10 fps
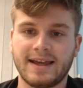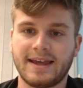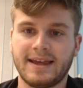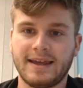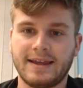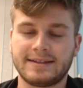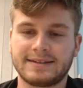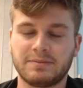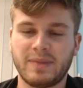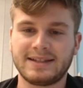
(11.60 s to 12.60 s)

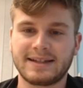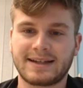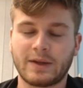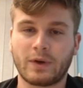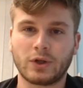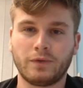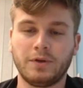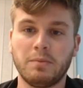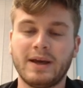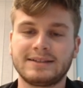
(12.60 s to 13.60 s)
it's basically one of
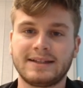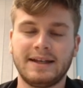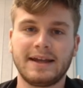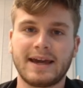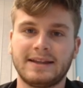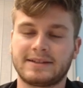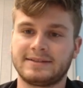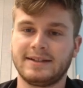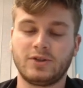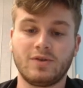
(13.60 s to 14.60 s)
the best
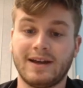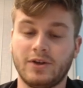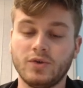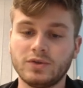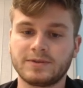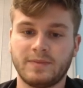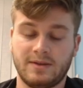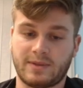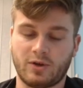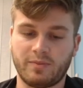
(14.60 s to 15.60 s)
indicators that you can use,
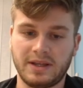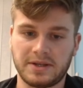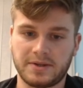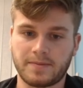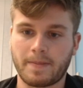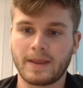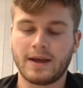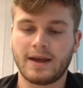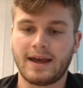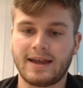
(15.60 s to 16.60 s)
in my opinion,
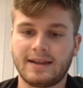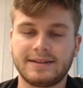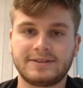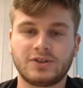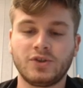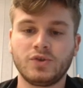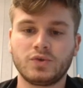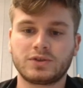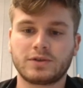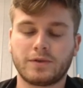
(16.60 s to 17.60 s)
and it's
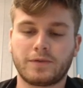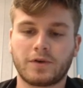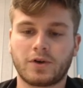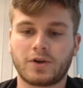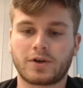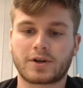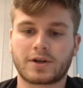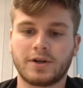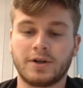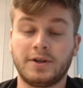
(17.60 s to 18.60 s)
used
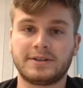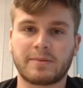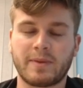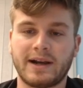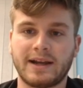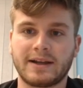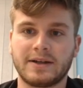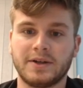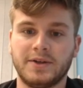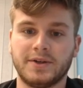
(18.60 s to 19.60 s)
for
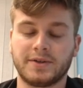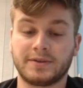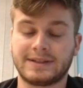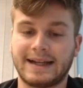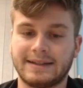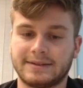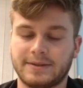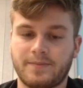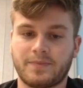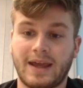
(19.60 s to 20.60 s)
determining the trend
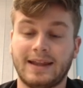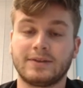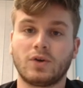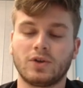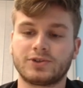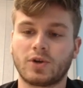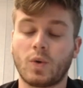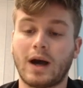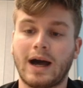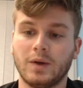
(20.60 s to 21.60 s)
and
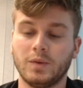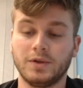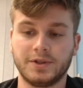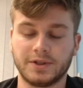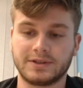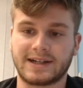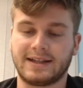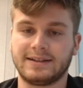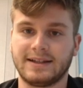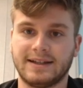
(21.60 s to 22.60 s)
also how the
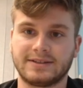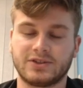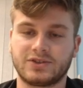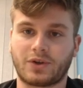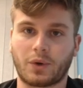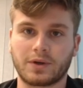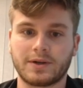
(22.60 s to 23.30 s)
trend is strong.